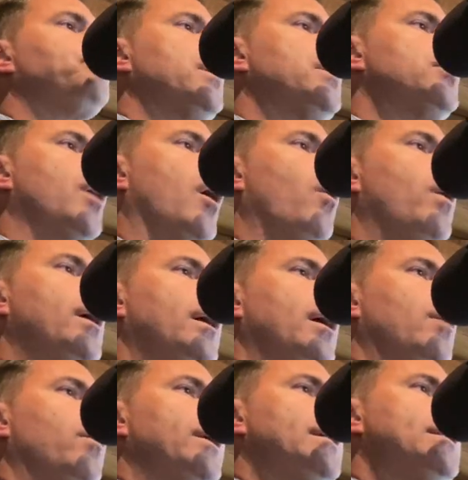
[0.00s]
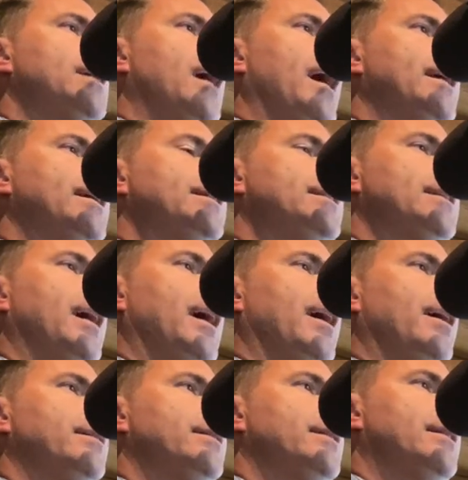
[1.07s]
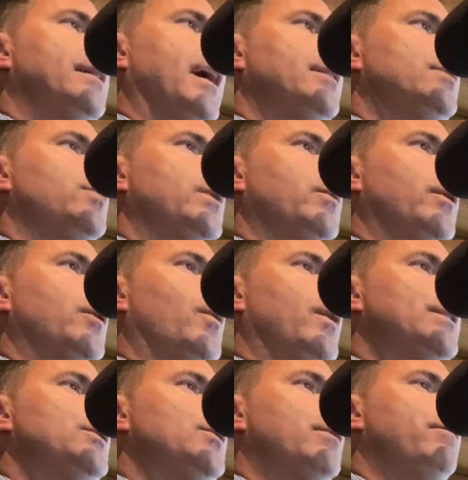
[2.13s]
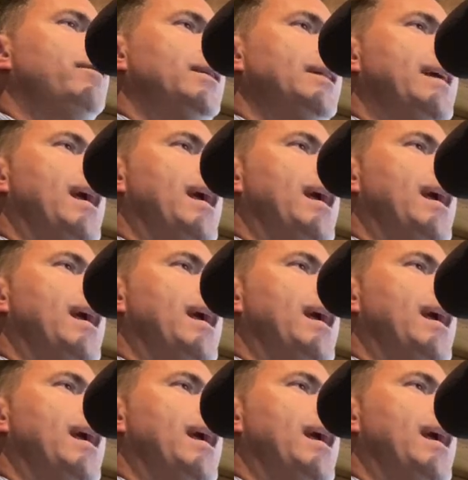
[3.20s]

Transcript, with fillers: so we decided uh, that we were going to affiliate